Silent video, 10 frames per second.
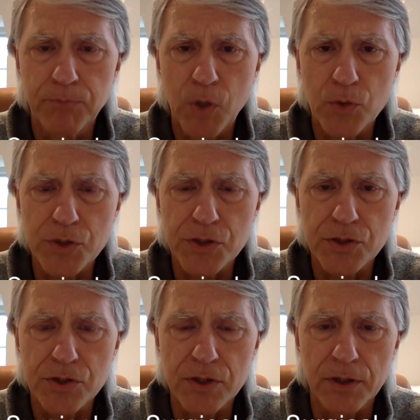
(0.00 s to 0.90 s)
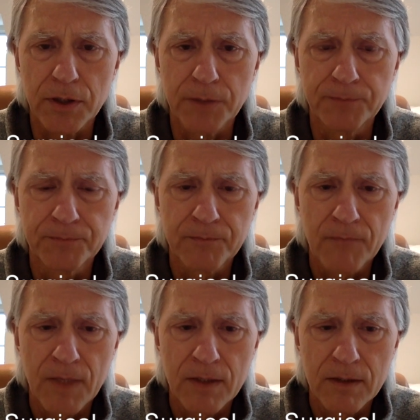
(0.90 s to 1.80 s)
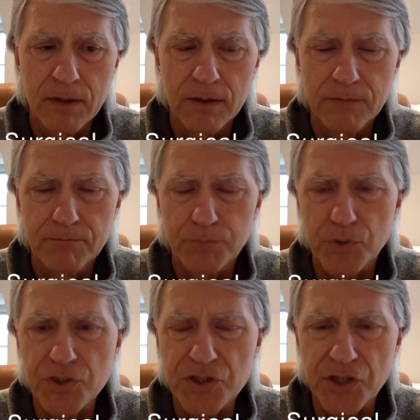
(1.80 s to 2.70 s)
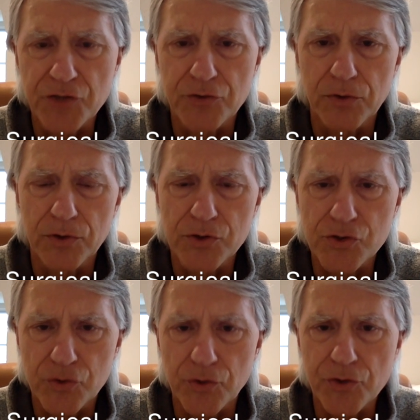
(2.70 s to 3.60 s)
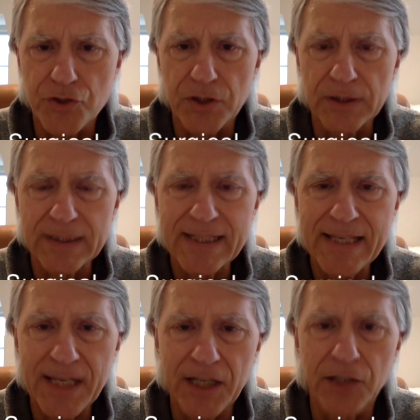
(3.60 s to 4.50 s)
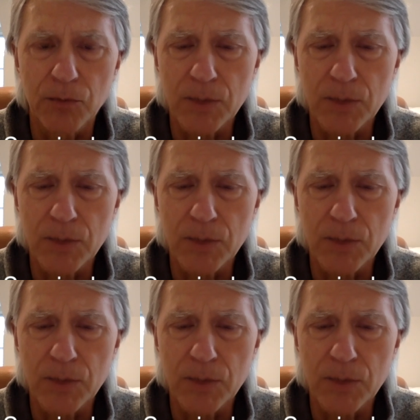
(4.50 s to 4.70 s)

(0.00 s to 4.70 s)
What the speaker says: post-procedural surgical care.